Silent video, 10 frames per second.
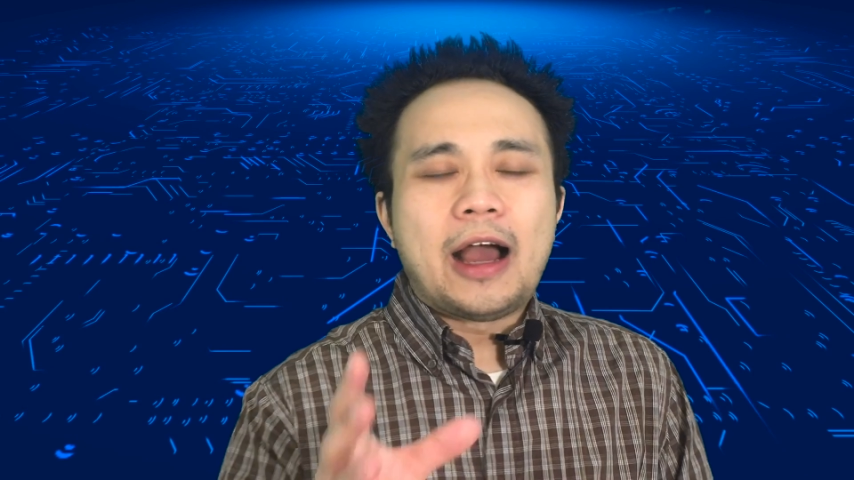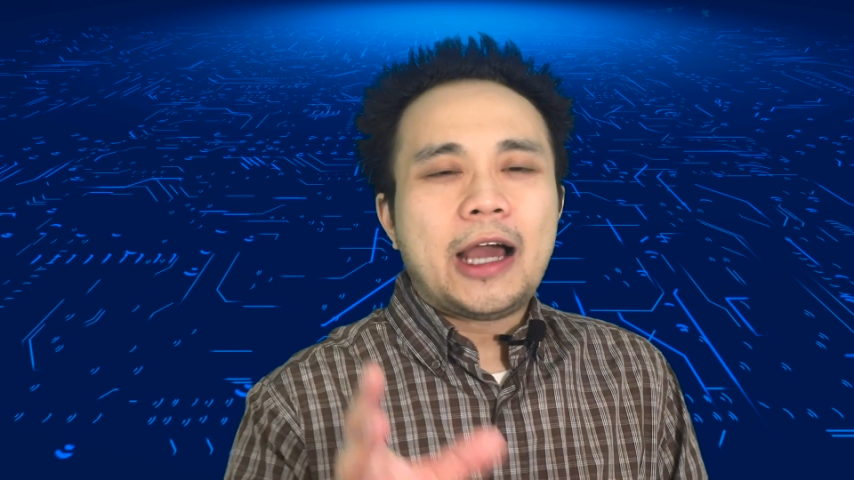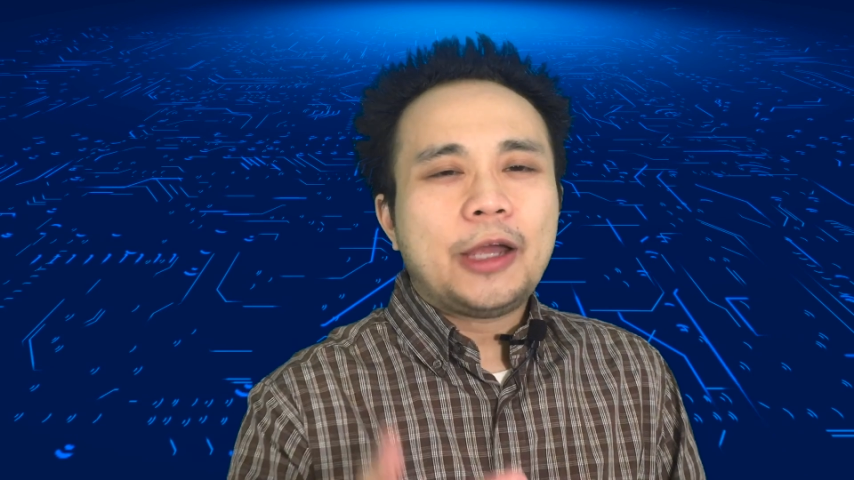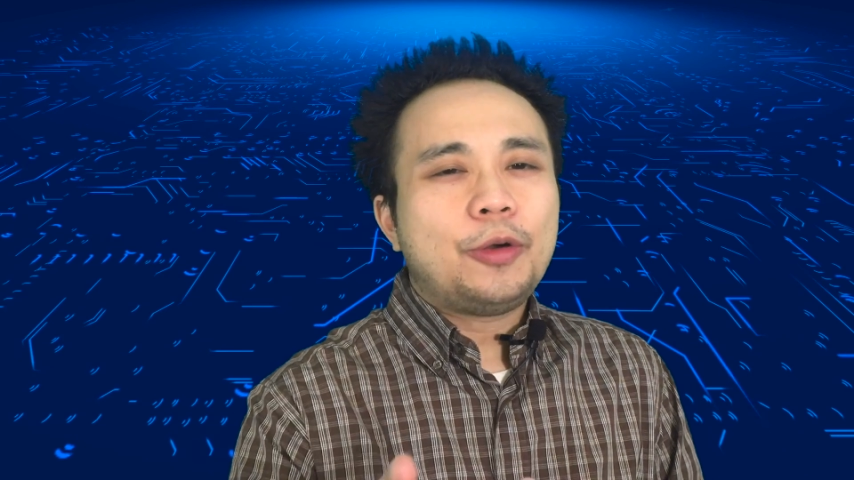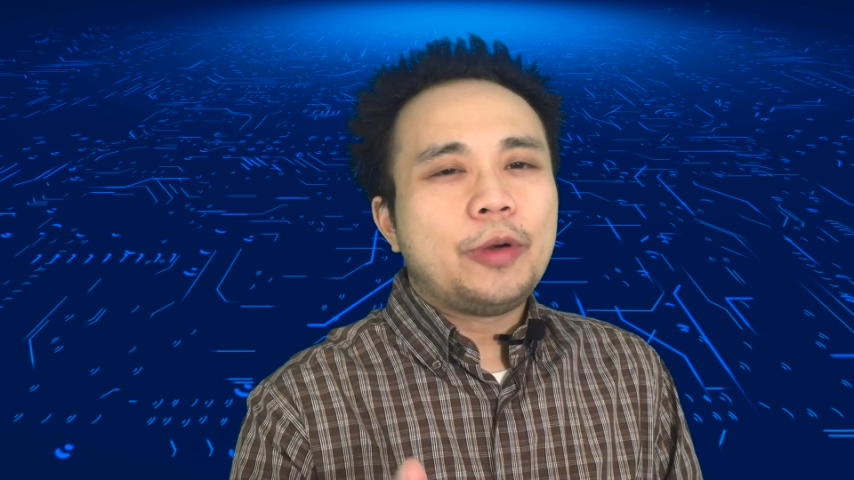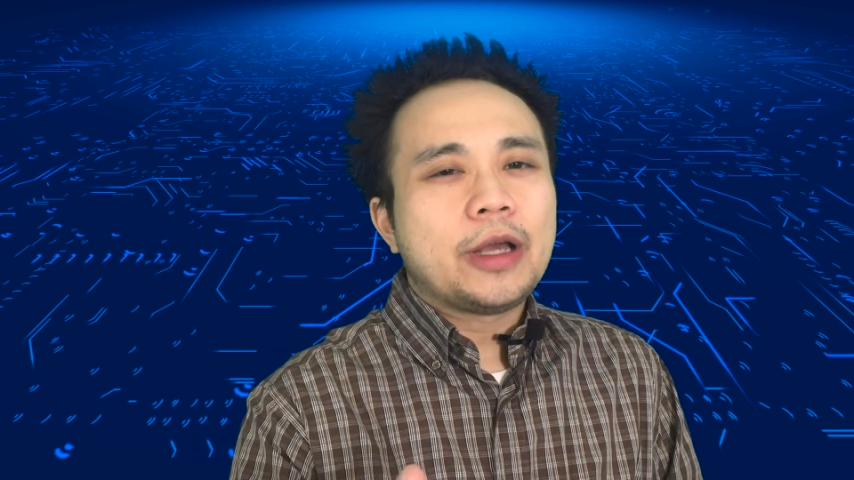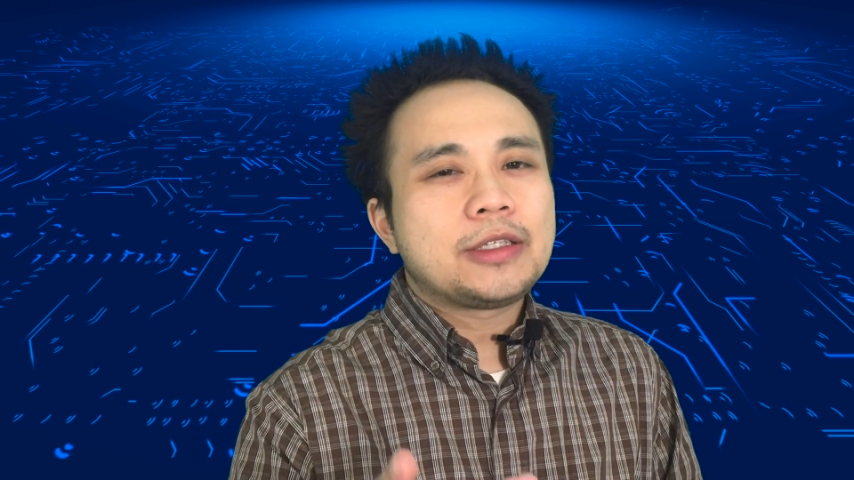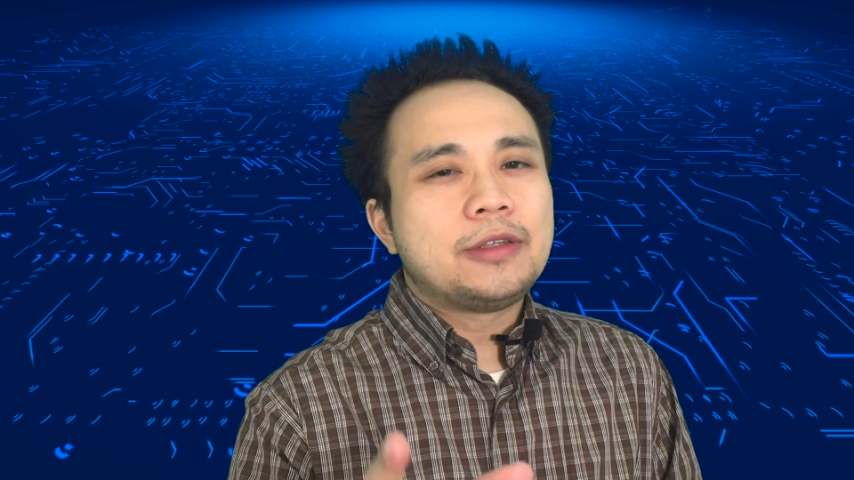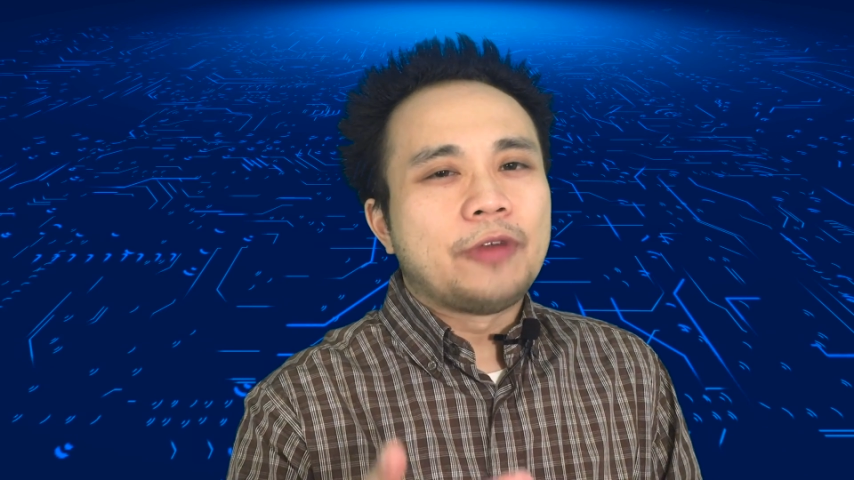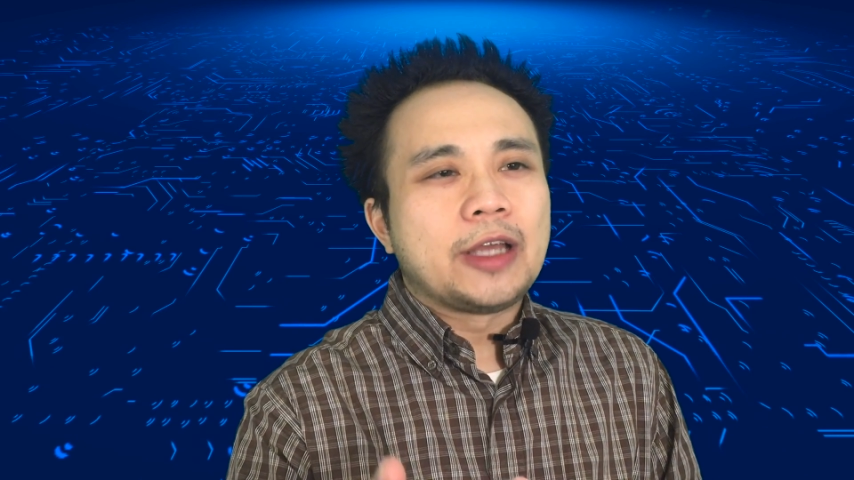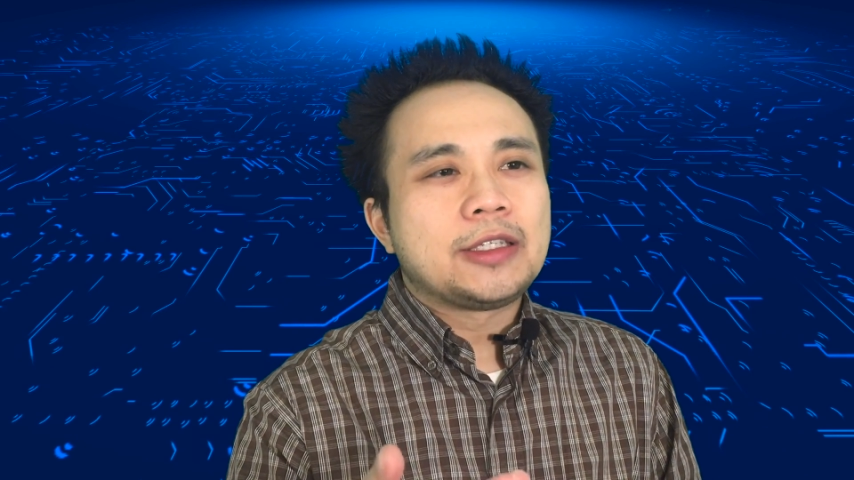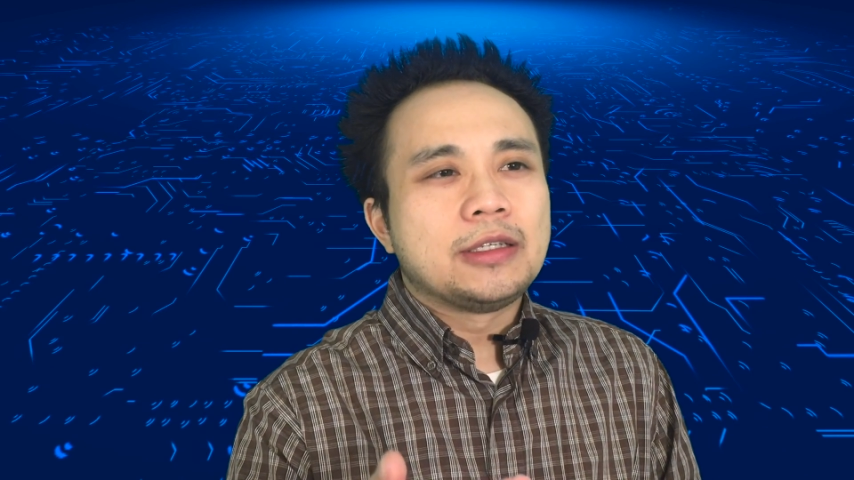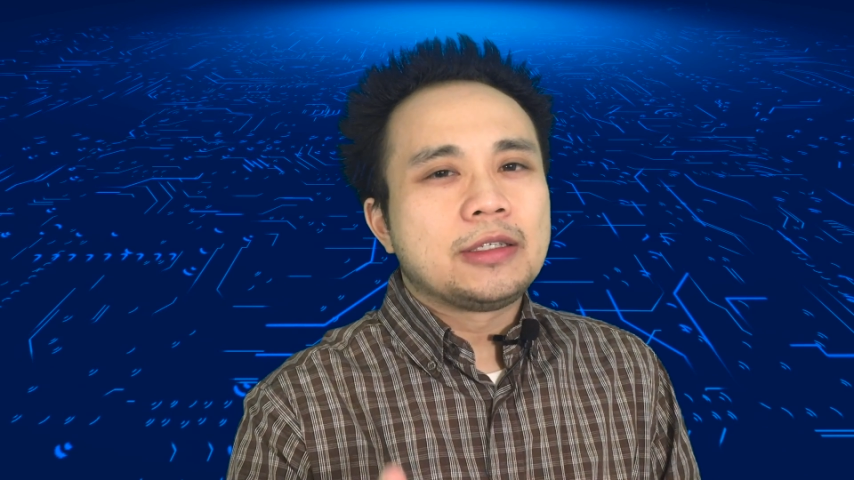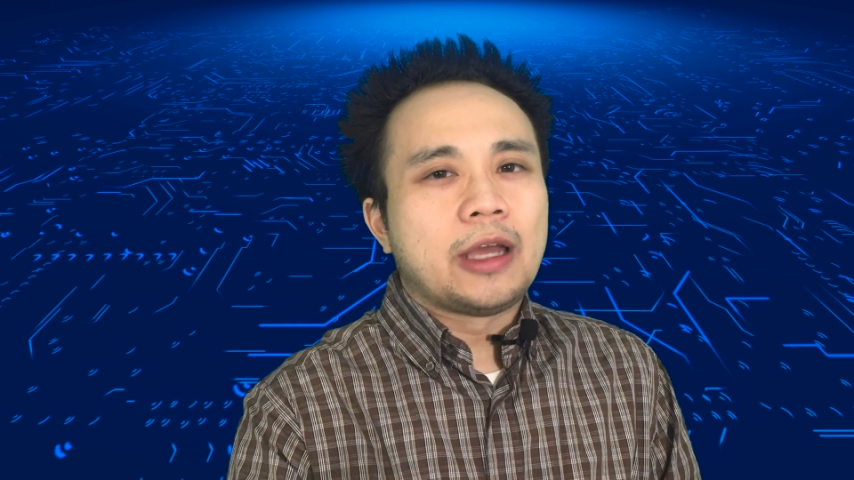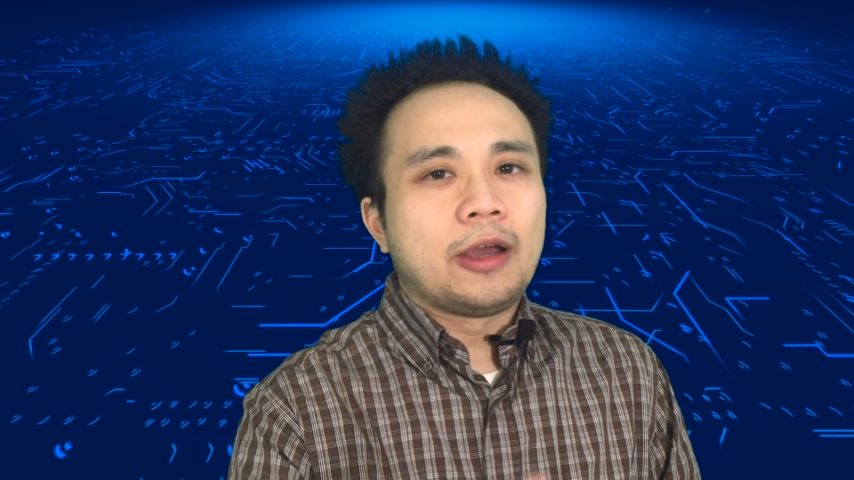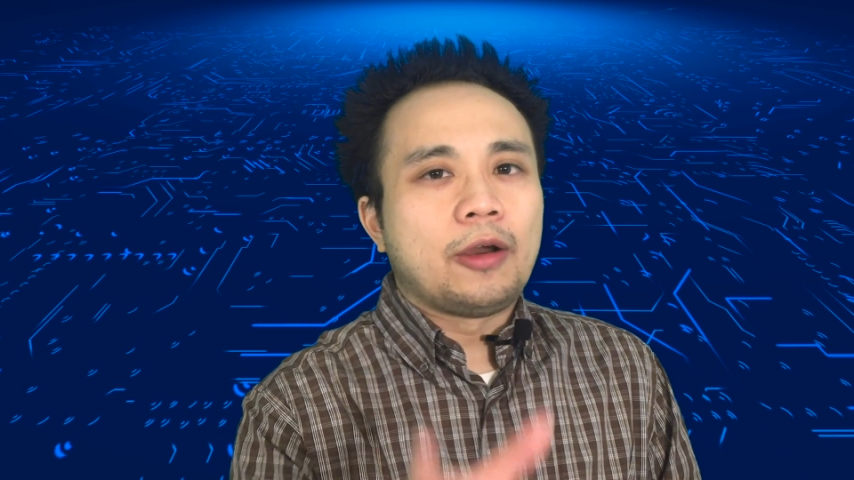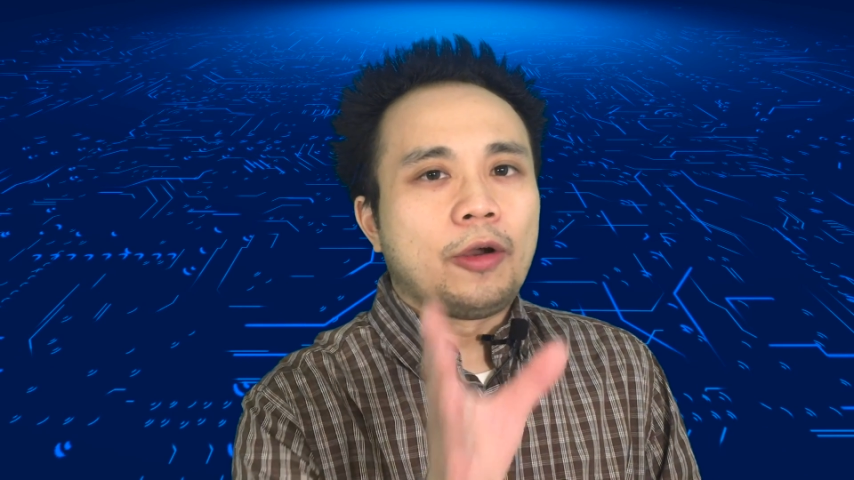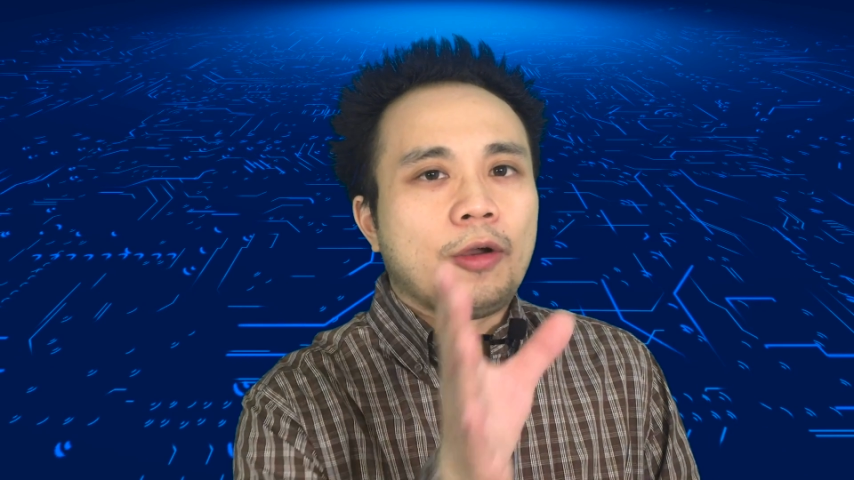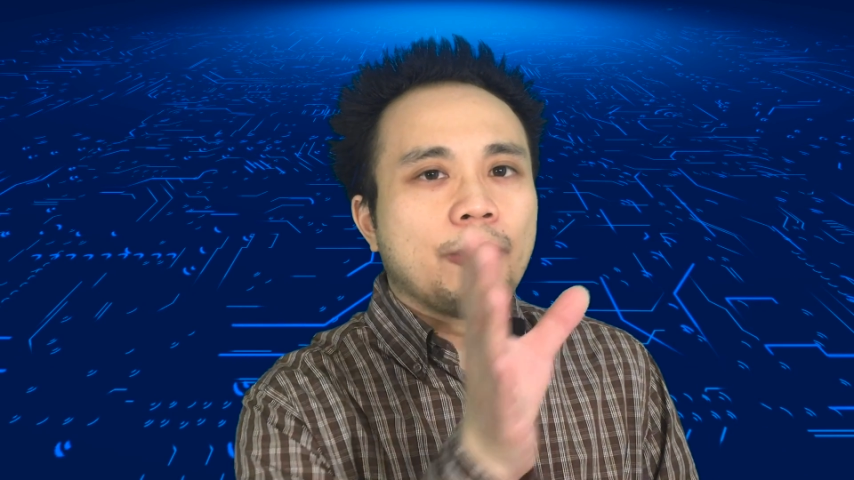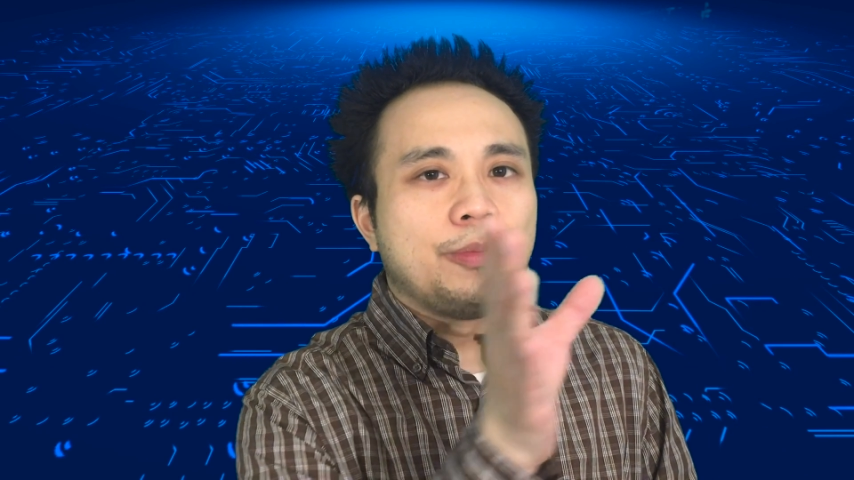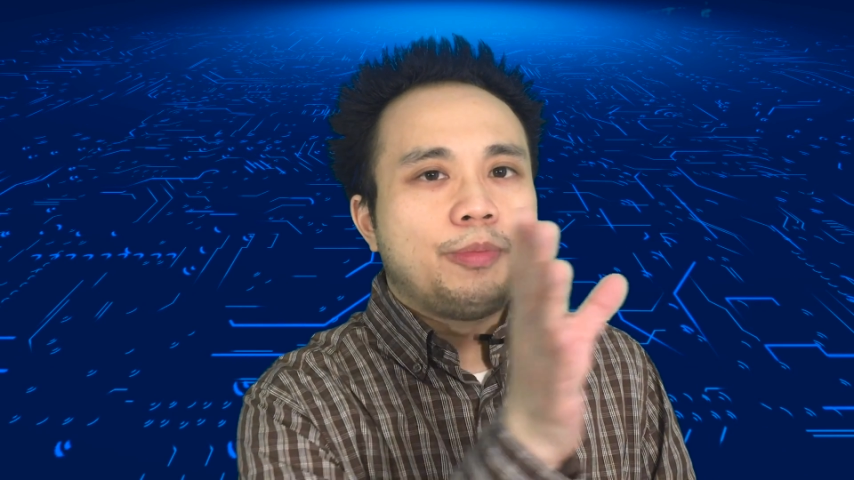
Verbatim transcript: iOS devices that are